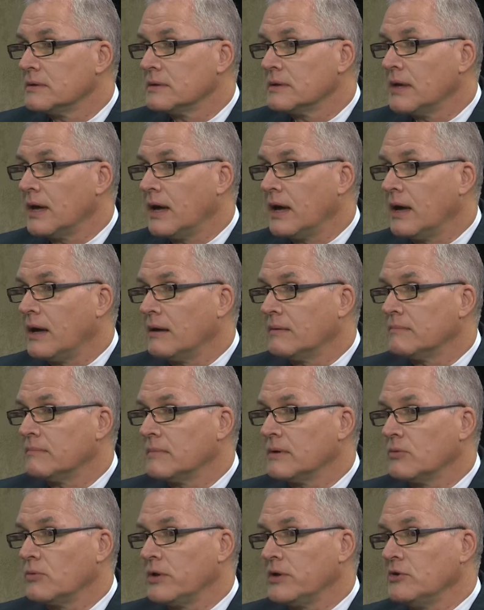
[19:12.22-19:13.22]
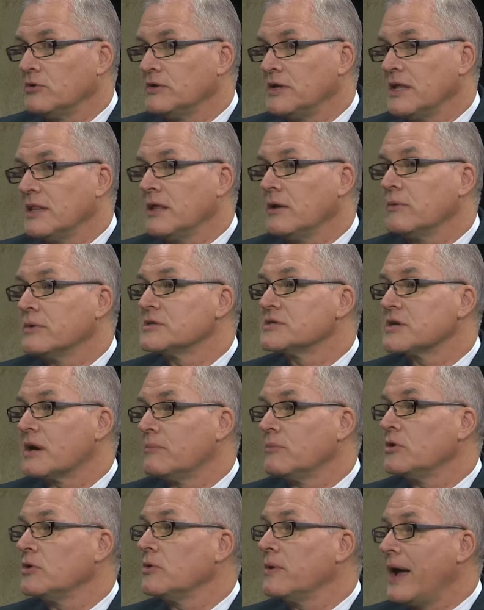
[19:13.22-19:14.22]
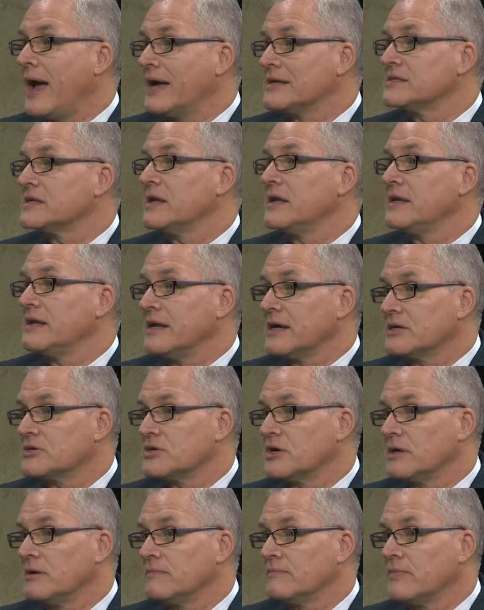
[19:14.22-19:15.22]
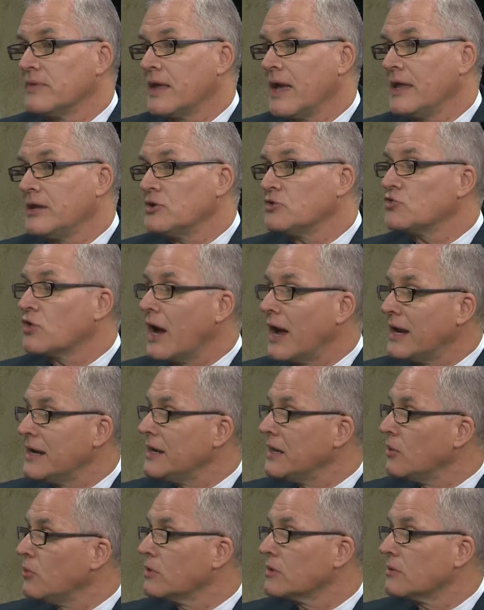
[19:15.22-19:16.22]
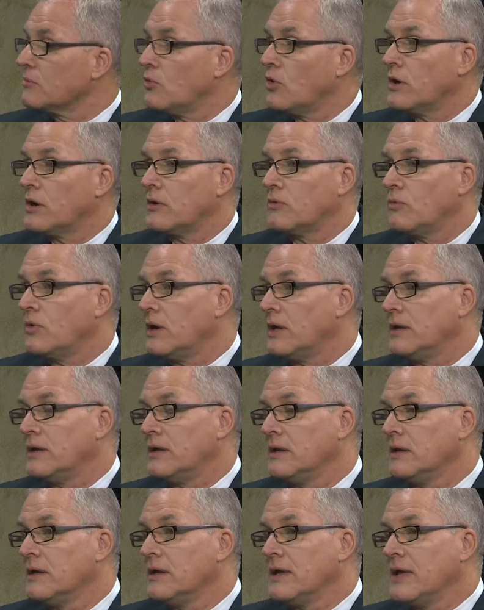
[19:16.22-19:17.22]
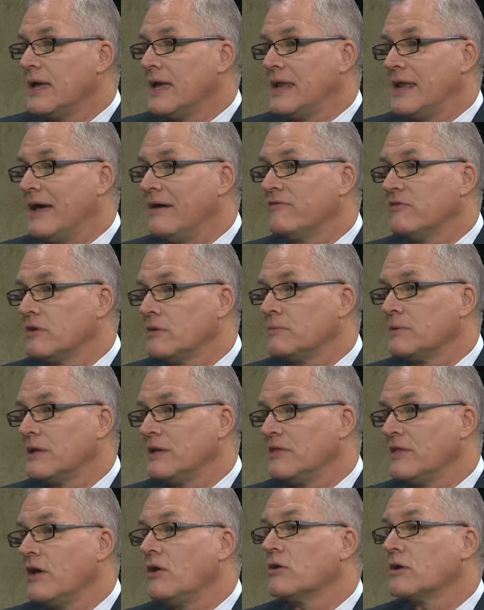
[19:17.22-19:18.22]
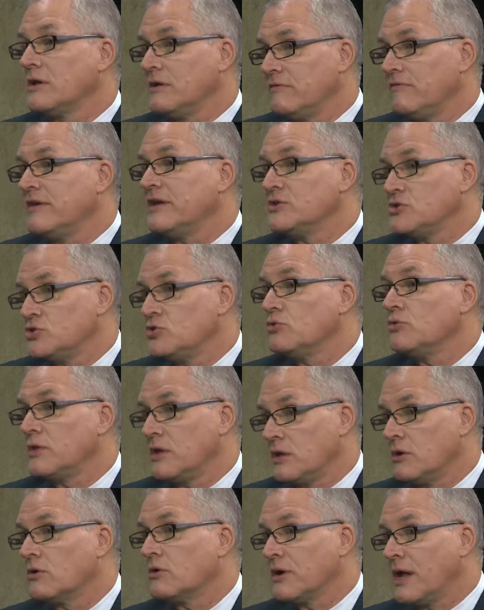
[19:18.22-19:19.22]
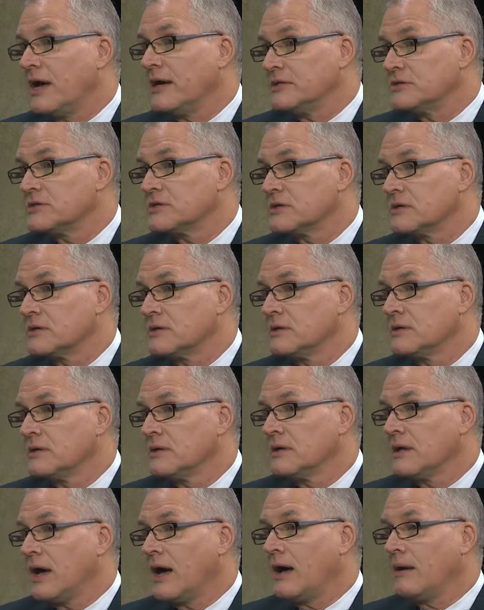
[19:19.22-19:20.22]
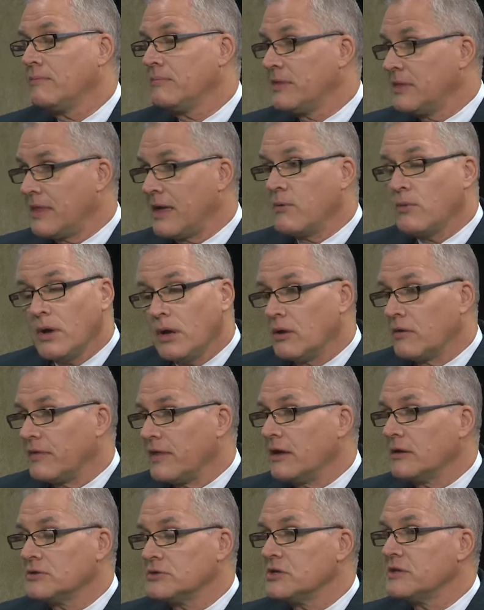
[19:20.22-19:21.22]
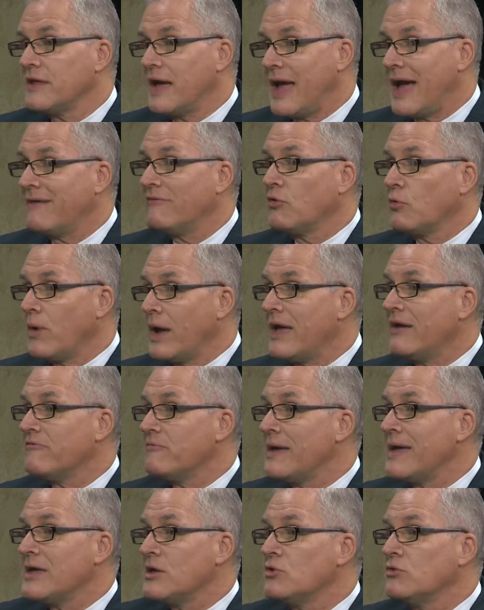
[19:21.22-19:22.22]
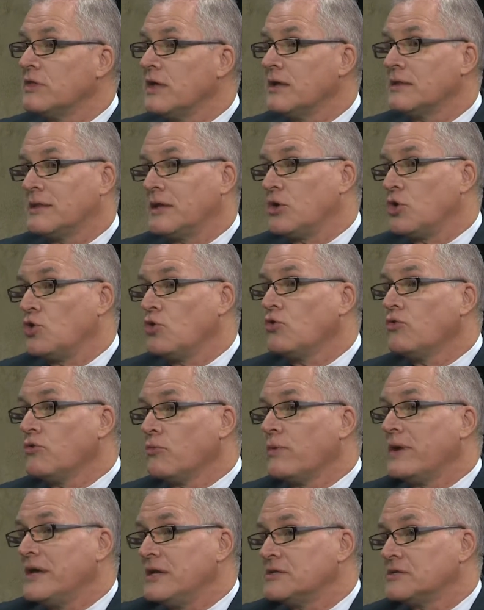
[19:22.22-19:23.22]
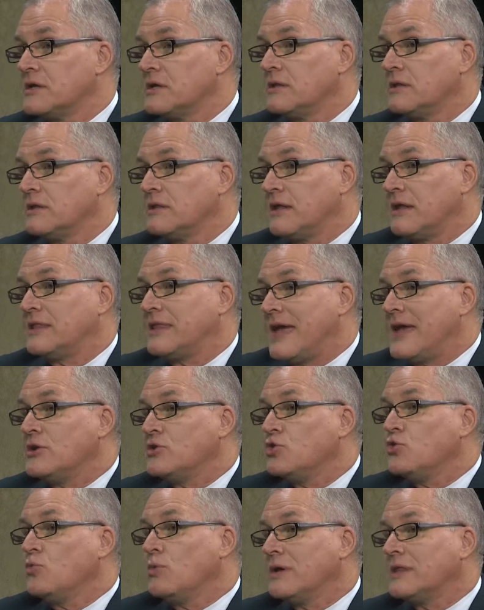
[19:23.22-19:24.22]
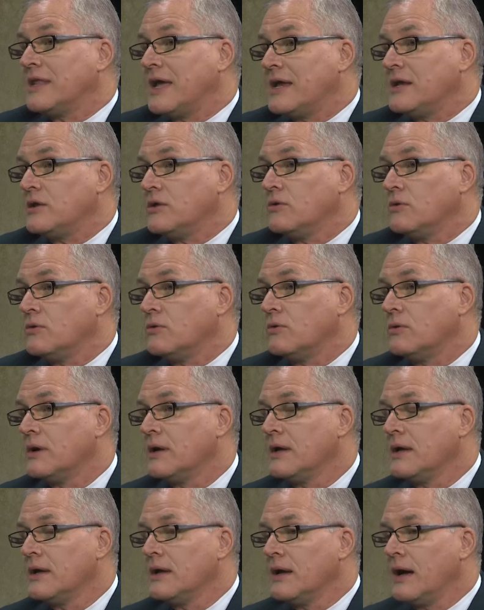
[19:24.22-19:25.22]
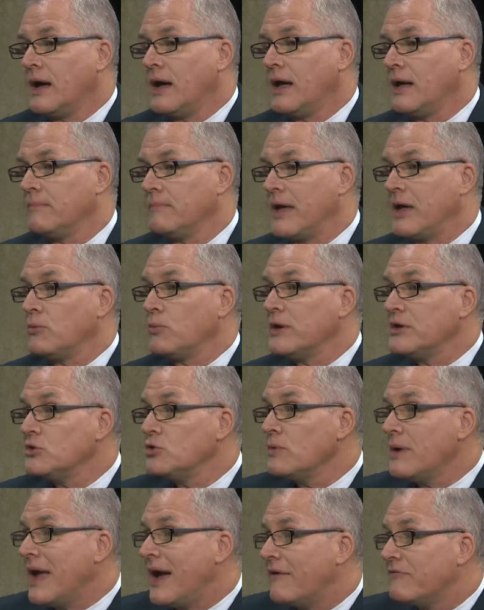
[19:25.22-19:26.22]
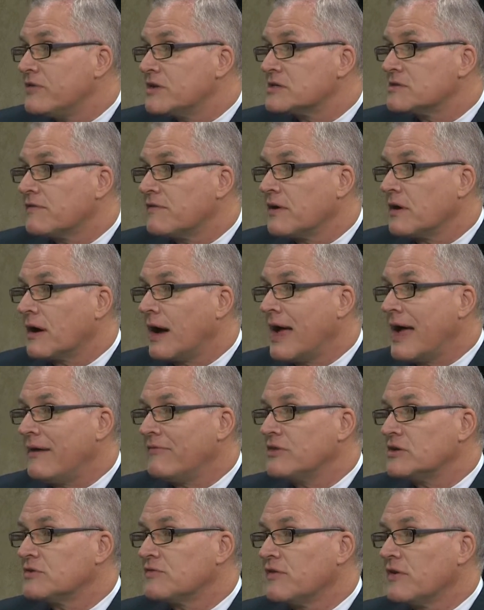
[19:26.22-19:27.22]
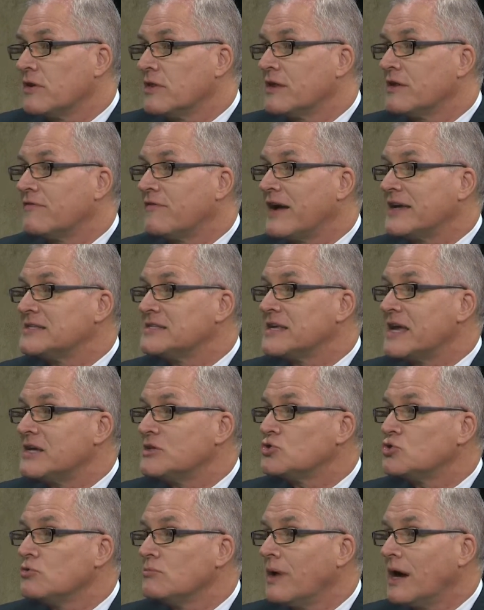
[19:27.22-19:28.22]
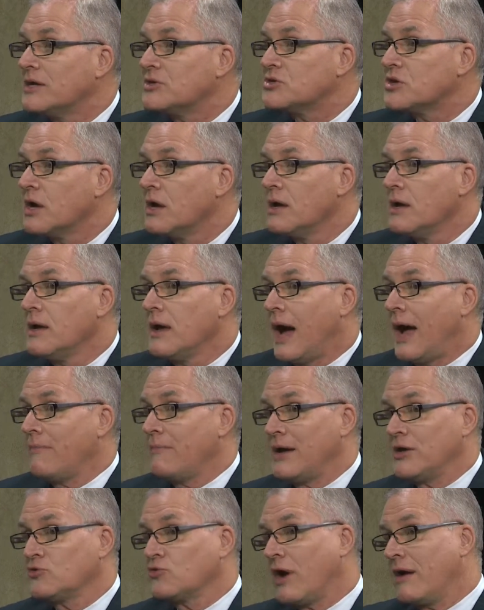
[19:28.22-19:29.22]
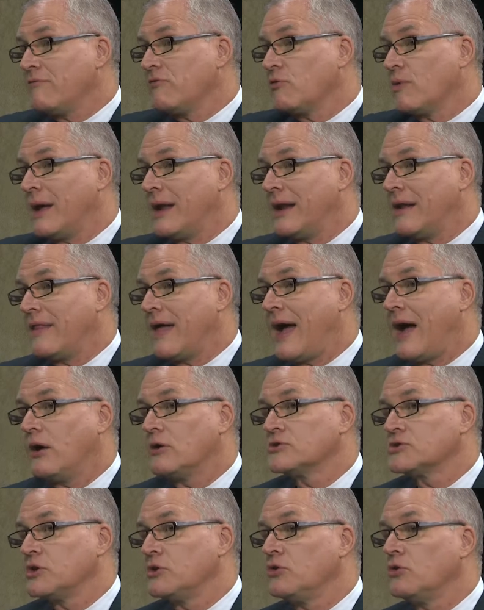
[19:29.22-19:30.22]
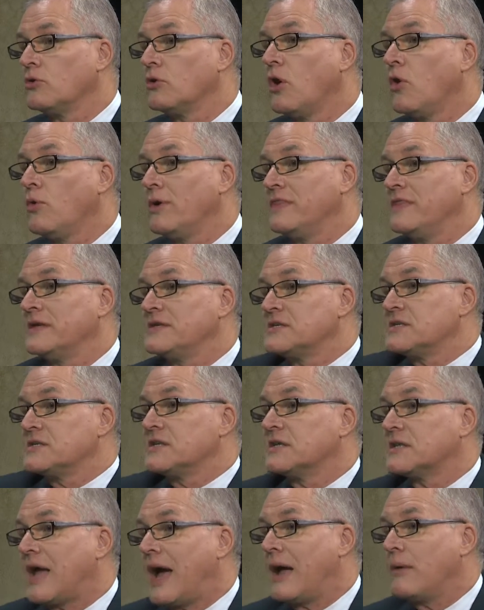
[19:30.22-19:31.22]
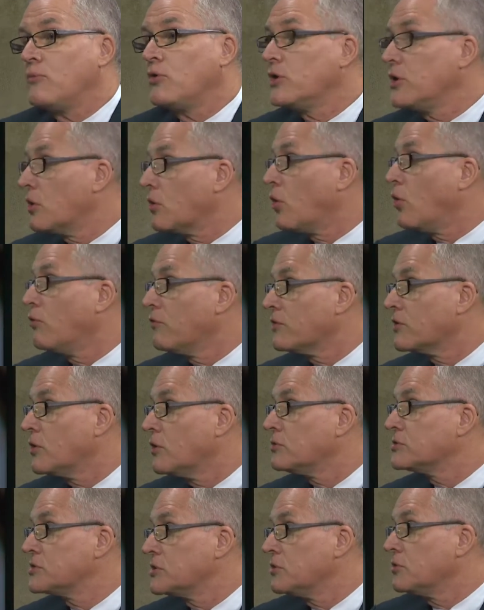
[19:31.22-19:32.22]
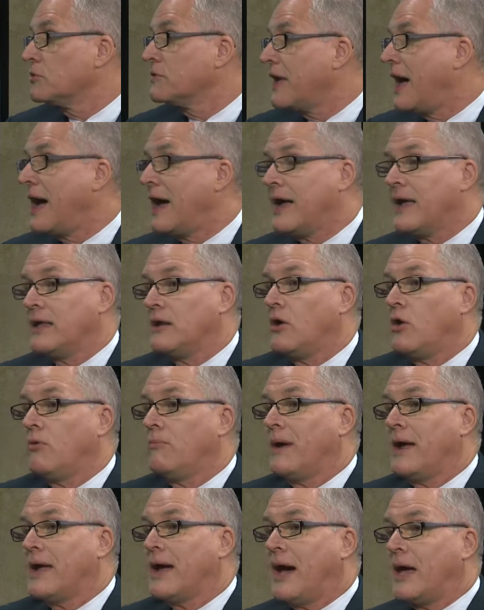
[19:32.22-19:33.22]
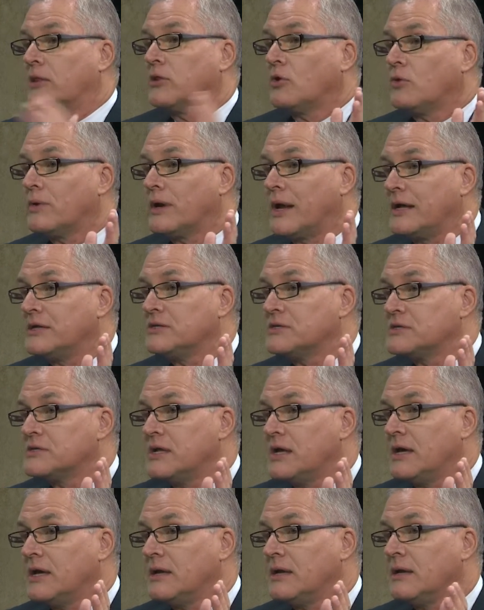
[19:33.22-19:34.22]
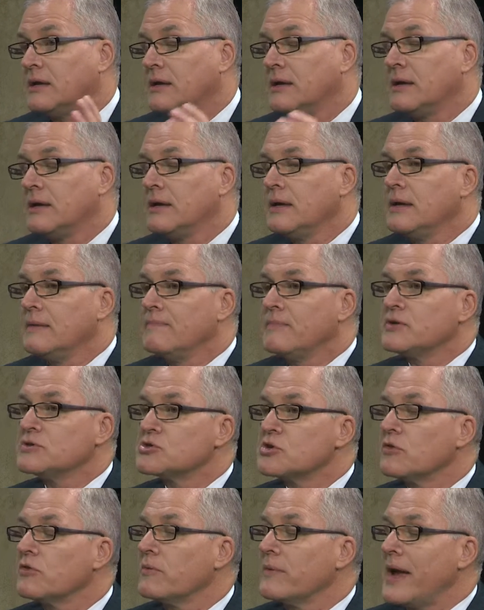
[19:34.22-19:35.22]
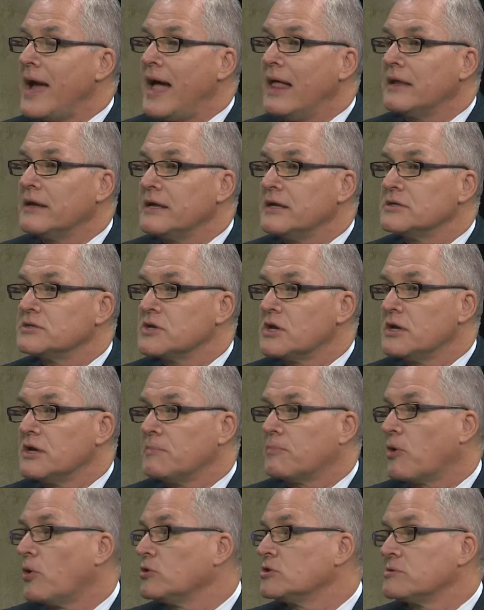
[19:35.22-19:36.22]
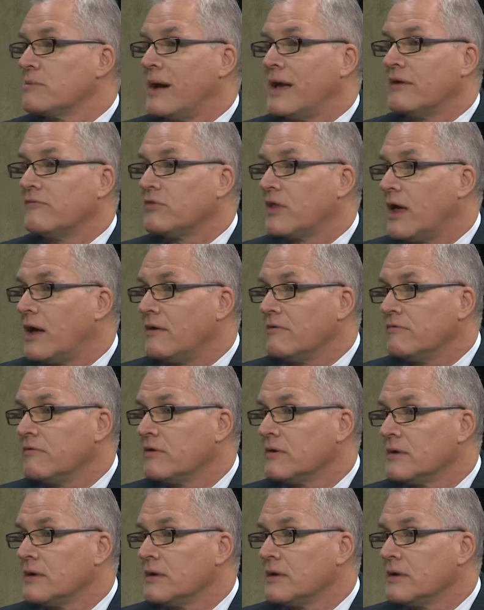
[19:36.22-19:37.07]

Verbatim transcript: Mm. Um, when you're dealing with someone who has an addiction and you try and deal with them one on one, inevitably they'll convince you that you're nuts. Yeah. Um, they will. They'll they have a way of making you think that you're the reason that they do what they do. mm Um, and we do have this fear. I have this fear that if I say too much, I might drive you right out of the house and you'll go, and this is the time where you're overdose and you'll die, and oh my God, look what yeah, I just did. Yeah. And so the reality is approach them out of love.